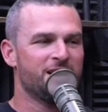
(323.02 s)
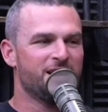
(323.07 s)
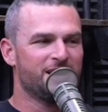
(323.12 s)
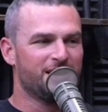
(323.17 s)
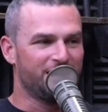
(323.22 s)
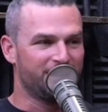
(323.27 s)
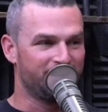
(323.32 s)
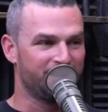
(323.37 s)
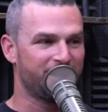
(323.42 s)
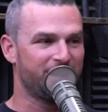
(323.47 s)

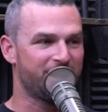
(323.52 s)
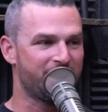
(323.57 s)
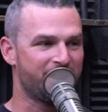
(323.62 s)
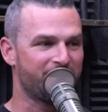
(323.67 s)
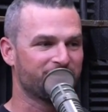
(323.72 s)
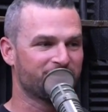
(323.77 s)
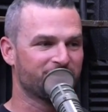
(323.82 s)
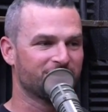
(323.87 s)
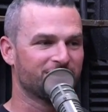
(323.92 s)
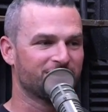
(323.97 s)
and they
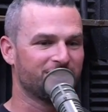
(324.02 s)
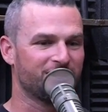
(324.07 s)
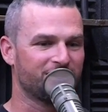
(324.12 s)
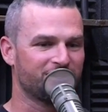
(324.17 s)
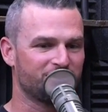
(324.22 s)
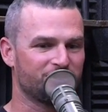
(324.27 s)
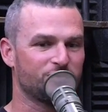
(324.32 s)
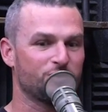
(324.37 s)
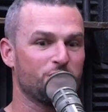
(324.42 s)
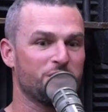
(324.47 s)
have to
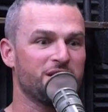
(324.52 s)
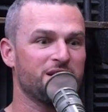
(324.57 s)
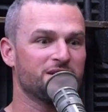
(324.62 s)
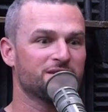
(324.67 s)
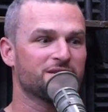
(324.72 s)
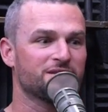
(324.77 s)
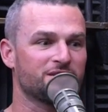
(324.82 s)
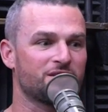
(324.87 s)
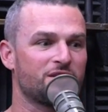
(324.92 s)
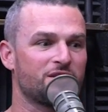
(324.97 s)
like
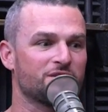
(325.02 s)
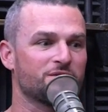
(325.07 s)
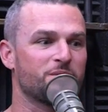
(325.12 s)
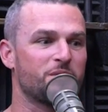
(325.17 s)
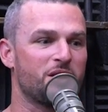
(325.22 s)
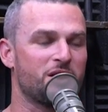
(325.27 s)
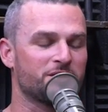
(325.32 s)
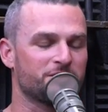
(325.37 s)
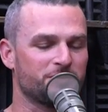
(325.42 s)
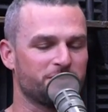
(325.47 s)
squeeze as hard as
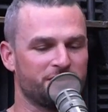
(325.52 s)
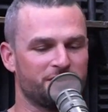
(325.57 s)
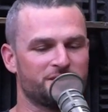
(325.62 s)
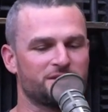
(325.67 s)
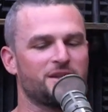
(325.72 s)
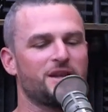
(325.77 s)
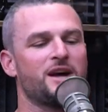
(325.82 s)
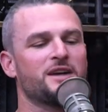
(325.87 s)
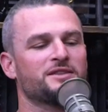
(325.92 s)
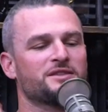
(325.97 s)
possible.
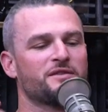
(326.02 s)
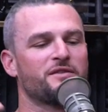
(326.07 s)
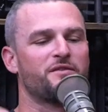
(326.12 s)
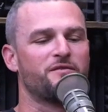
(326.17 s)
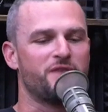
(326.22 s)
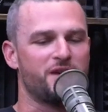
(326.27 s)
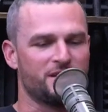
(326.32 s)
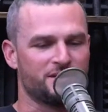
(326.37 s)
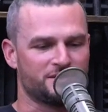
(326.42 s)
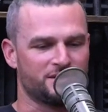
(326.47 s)
There's lots of
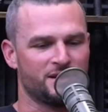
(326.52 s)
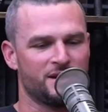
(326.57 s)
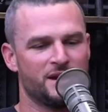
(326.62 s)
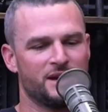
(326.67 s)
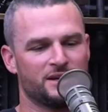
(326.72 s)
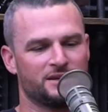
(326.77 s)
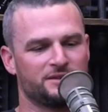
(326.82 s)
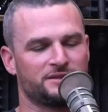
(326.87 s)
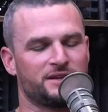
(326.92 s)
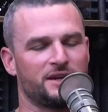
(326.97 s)
events
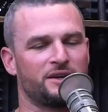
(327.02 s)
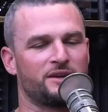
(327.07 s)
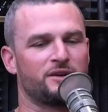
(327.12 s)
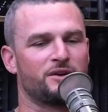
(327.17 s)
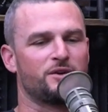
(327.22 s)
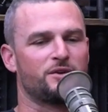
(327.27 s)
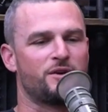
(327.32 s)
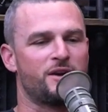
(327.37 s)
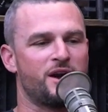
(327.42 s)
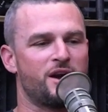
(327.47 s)

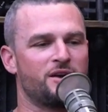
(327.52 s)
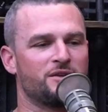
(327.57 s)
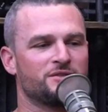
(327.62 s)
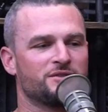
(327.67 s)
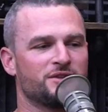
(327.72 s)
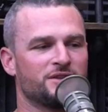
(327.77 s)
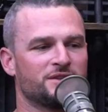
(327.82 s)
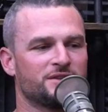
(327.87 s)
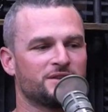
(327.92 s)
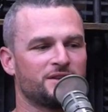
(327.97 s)
centered
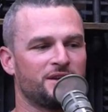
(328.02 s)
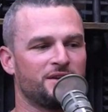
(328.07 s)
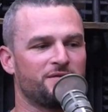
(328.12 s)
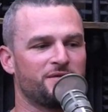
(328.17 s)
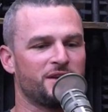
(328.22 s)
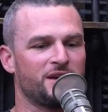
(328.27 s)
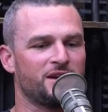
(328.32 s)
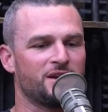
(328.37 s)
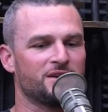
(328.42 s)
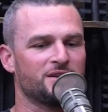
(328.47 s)
around just
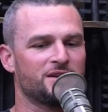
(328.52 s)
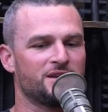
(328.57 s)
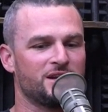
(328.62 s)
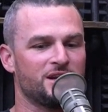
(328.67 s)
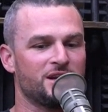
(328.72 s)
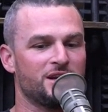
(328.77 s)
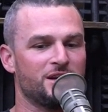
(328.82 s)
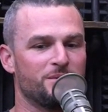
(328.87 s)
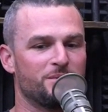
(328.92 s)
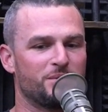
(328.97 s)
if they can
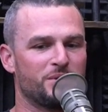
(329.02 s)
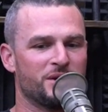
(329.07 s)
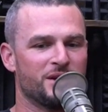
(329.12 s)
keep